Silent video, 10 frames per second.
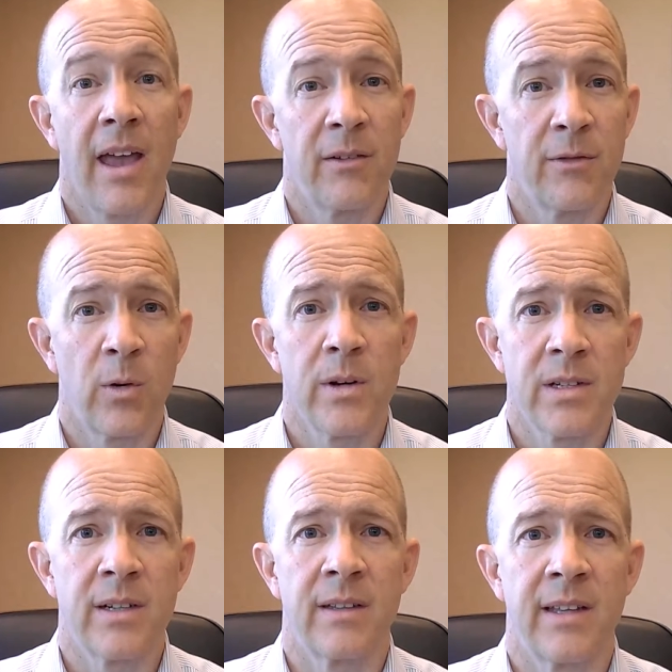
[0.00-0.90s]
And
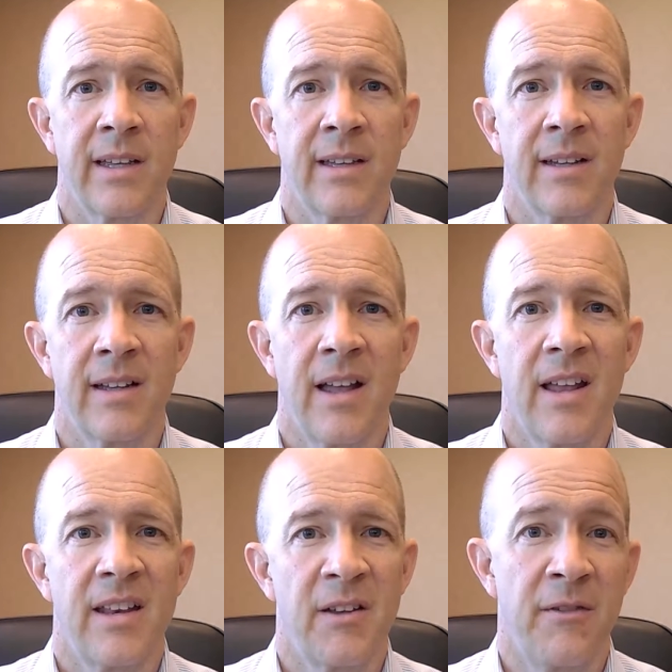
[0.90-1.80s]
fortunately,
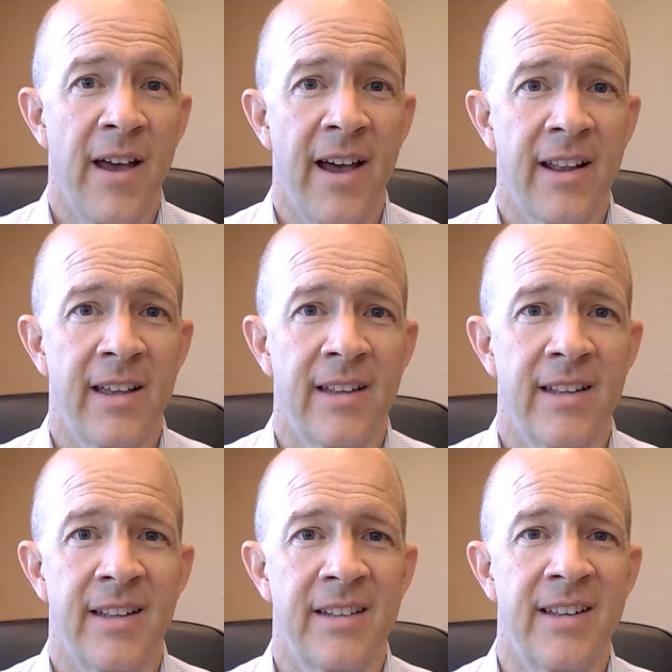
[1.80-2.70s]
Nevada
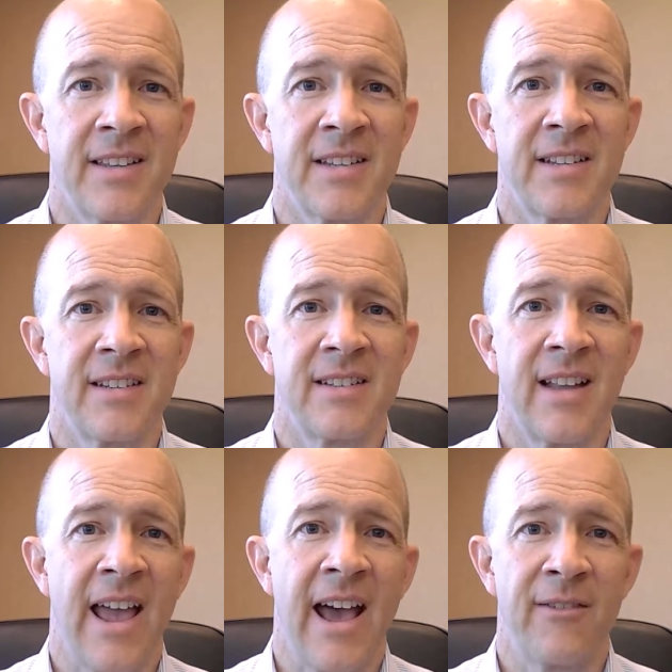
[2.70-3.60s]
doesn't
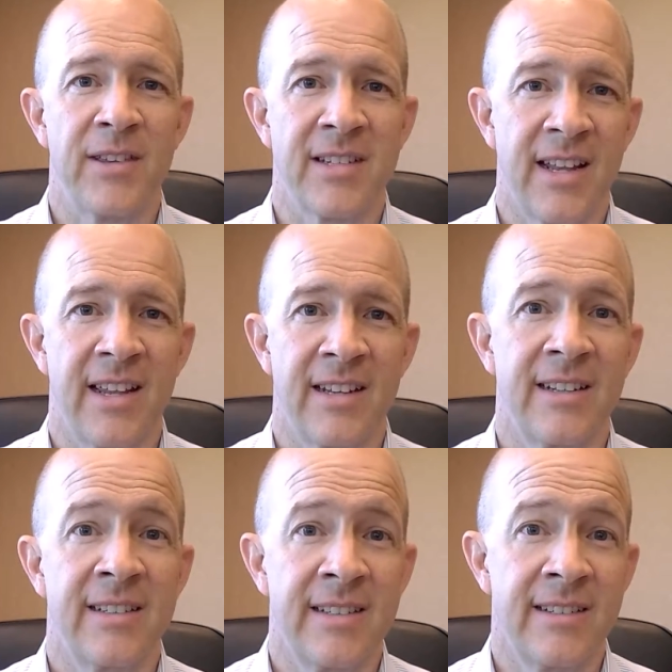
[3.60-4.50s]
have a state
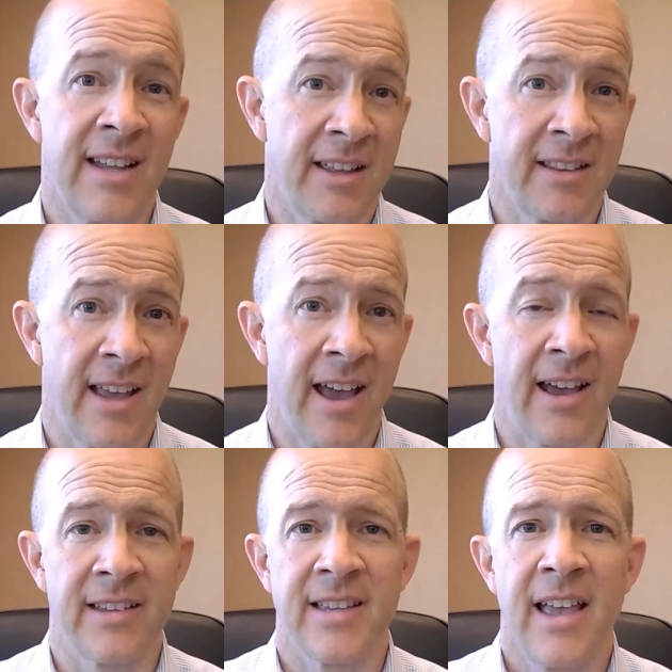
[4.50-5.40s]
death
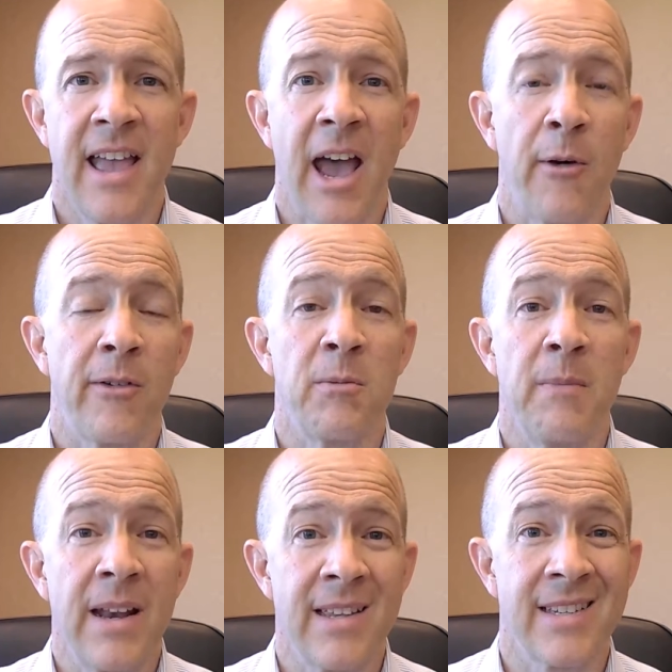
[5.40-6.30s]
tax. However,
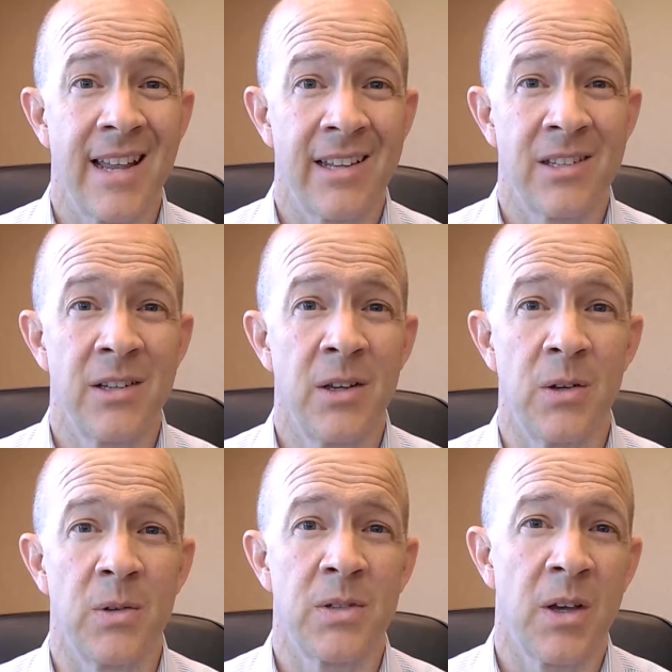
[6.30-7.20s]
many states
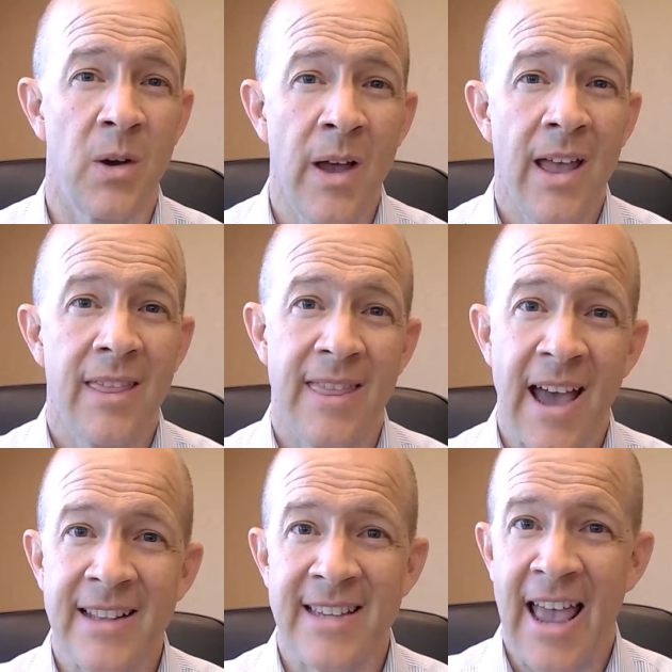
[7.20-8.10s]
do. So
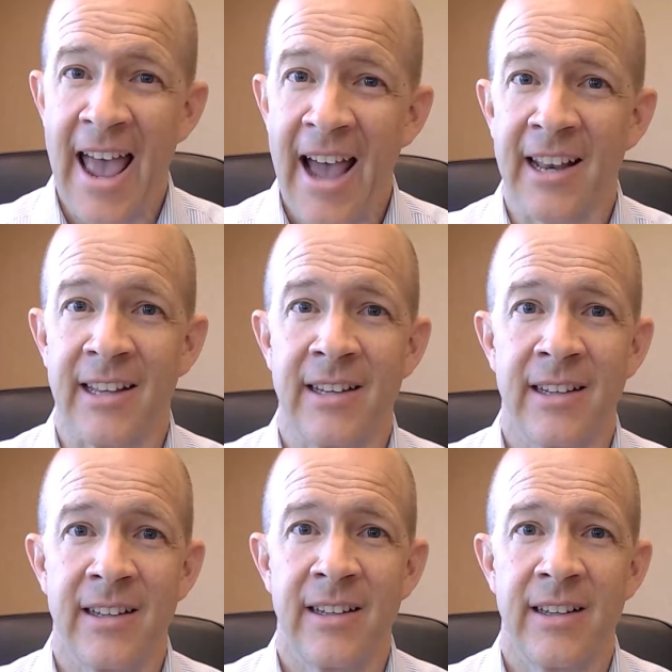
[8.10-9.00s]
that's added
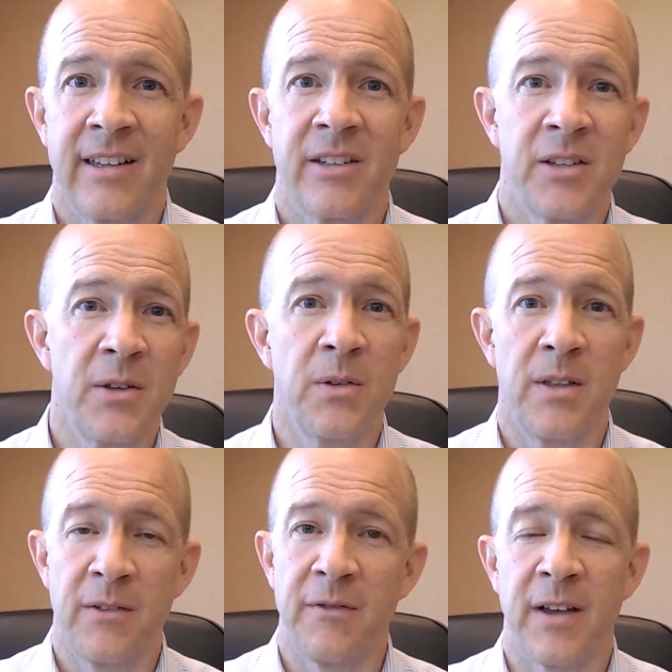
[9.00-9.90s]
to
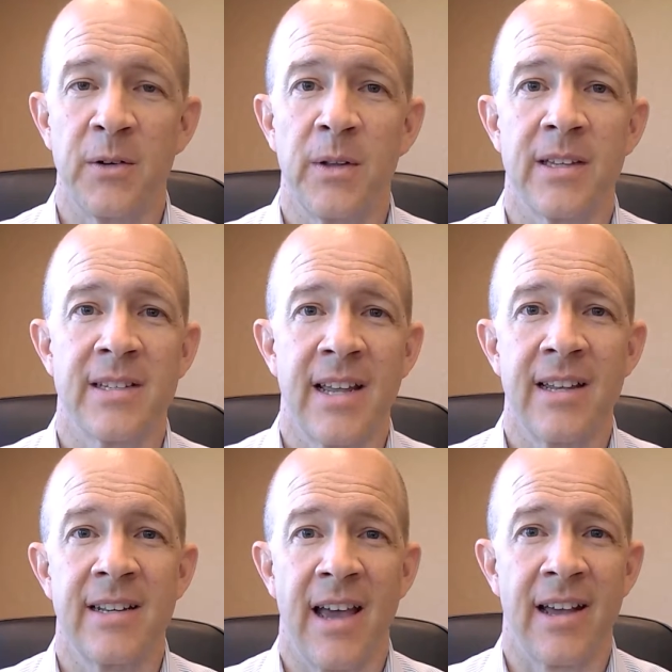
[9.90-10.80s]
the federal
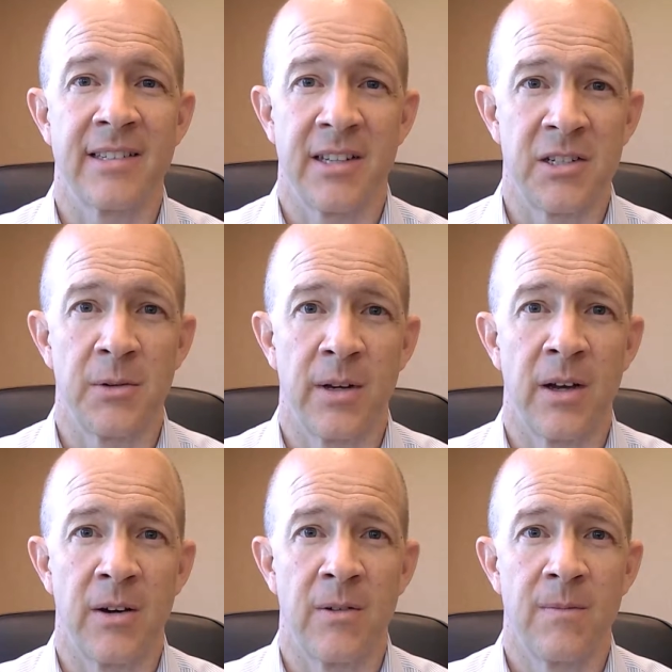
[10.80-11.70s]
estate tax that you would
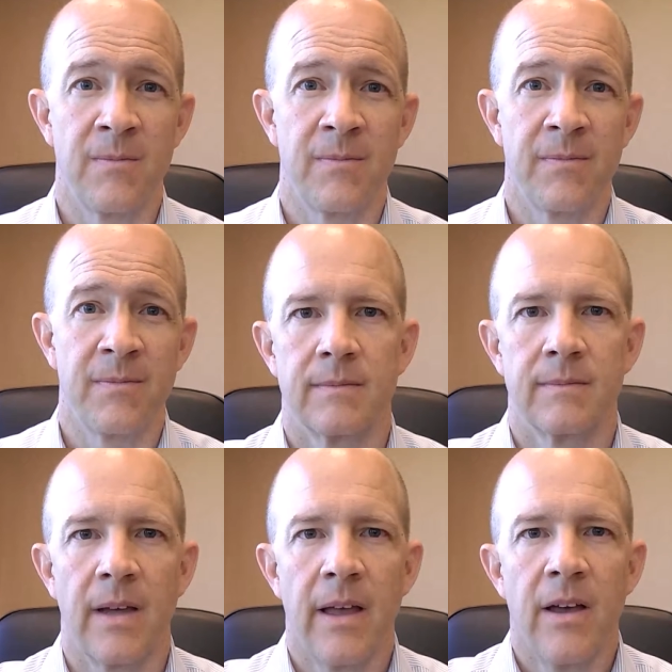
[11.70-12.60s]
owe.
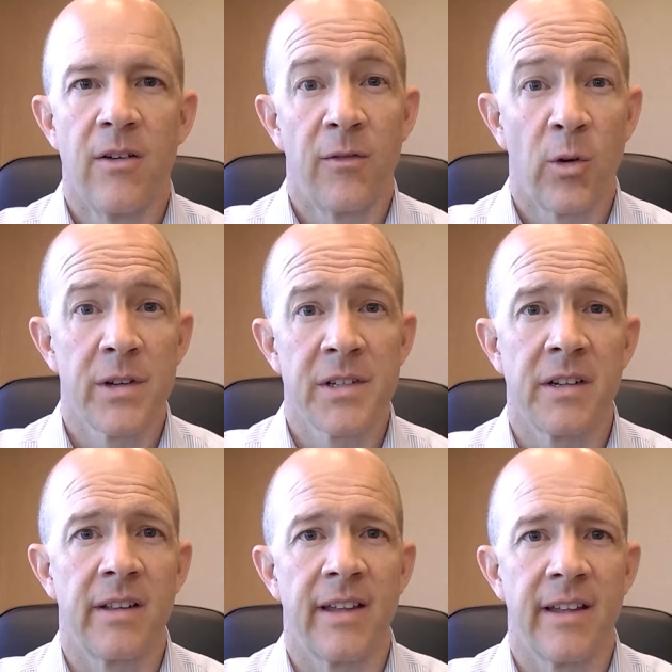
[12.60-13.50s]

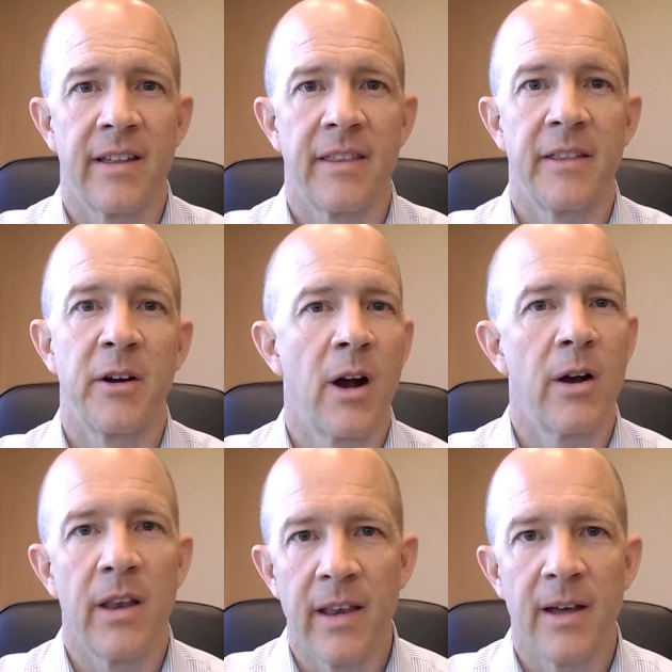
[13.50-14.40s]
Fortunately, there are
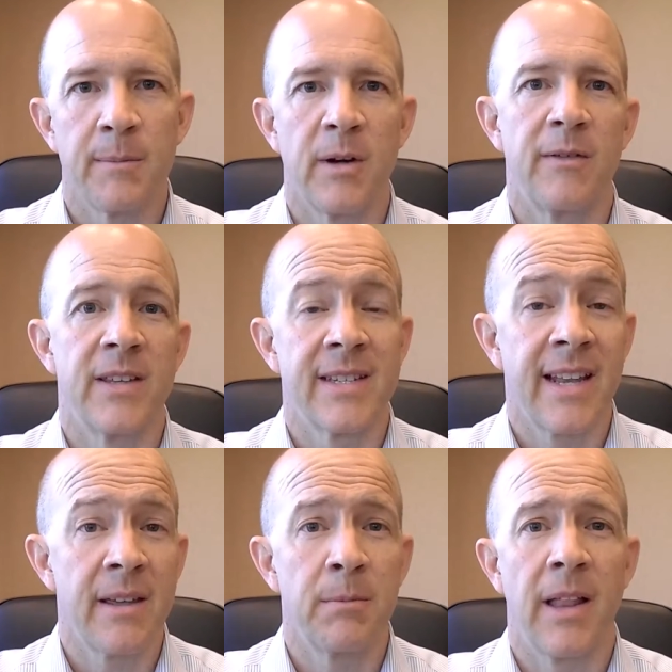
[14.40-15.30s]
a number of
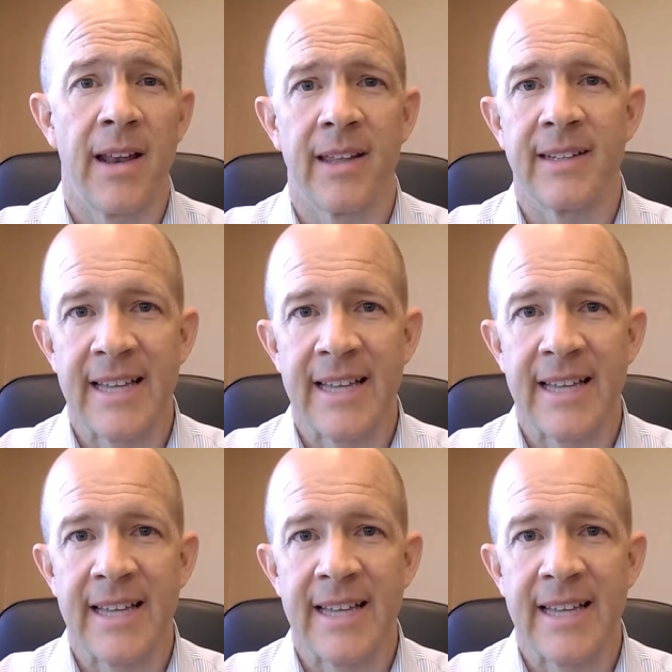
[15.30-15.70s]
estate planning